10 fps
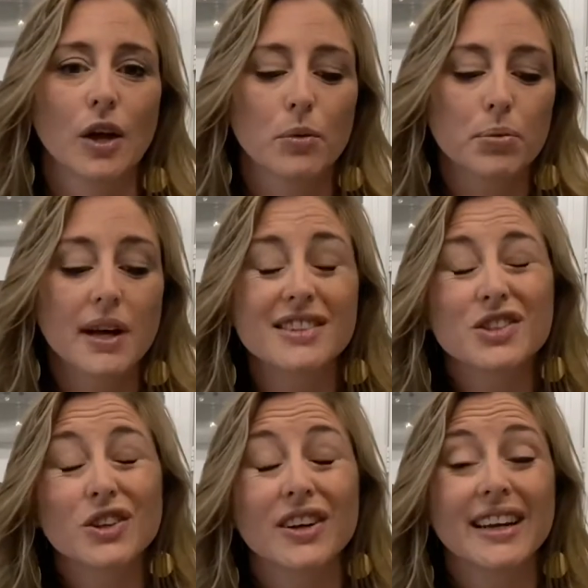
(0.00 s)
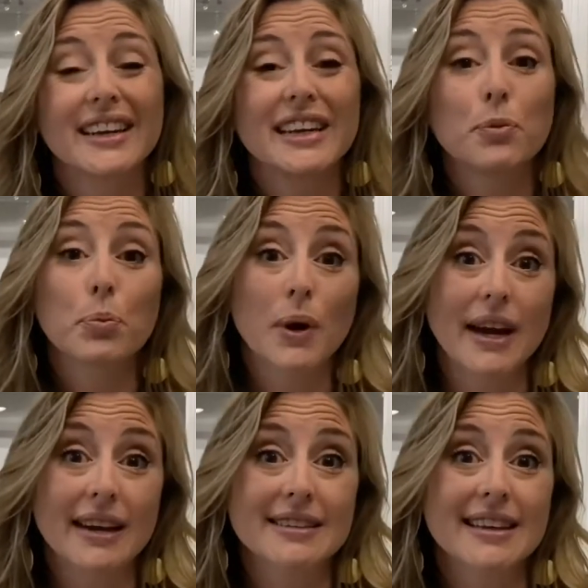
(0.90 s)
Plus you're gonna need
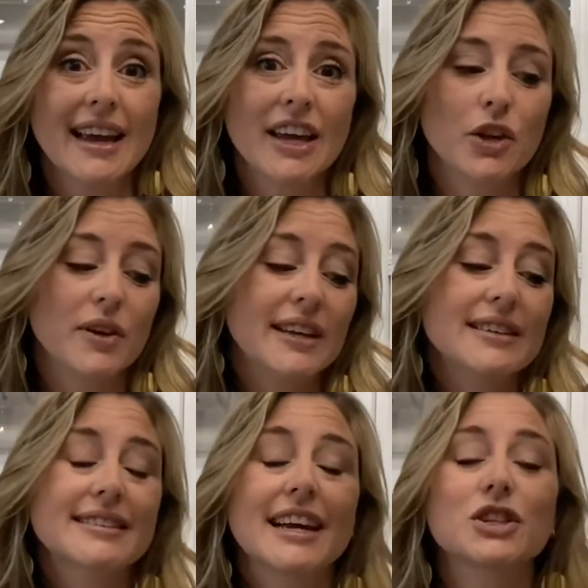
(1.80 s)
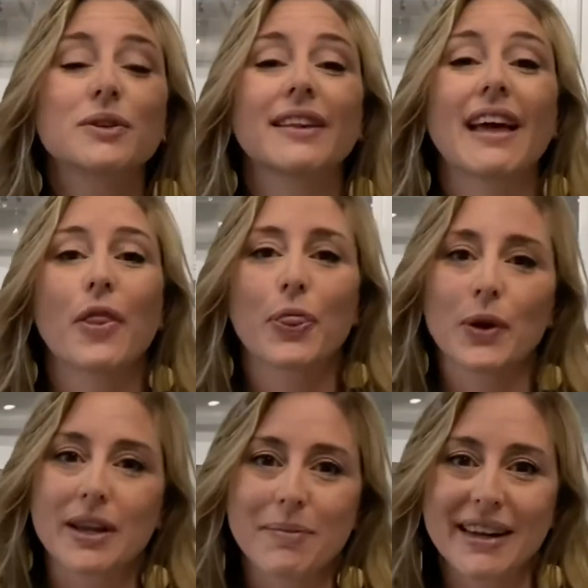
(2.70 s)
breaks. You need to schedule in that
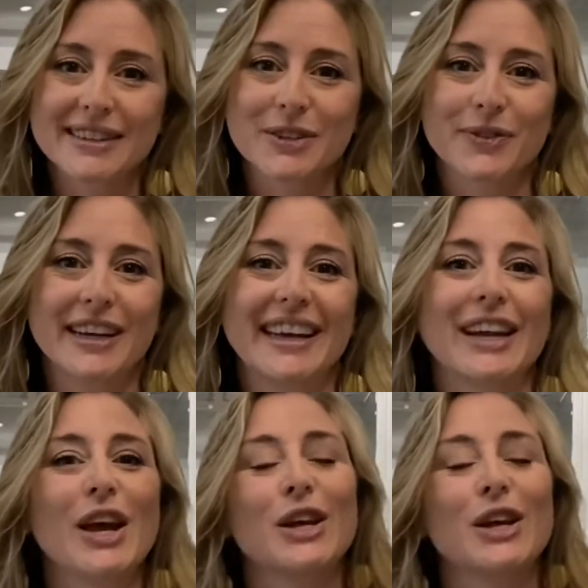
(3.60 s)
30 minutes of reading.